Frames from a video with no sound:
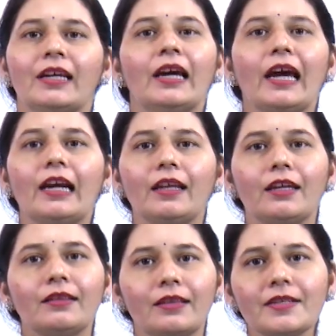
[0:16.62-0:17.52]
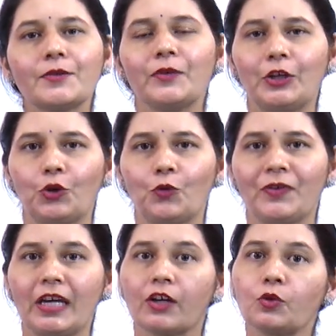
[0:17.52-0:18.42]
and in this video we
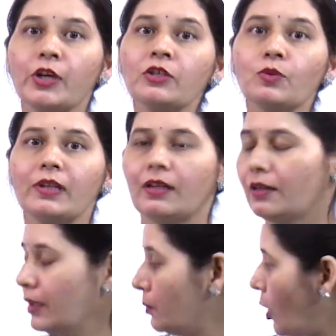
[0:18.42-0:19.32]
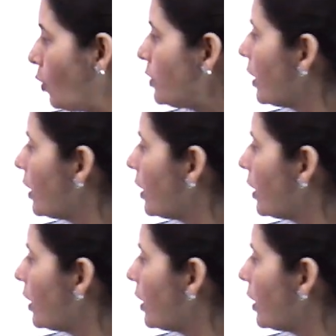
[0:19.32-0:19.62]
are going to learn about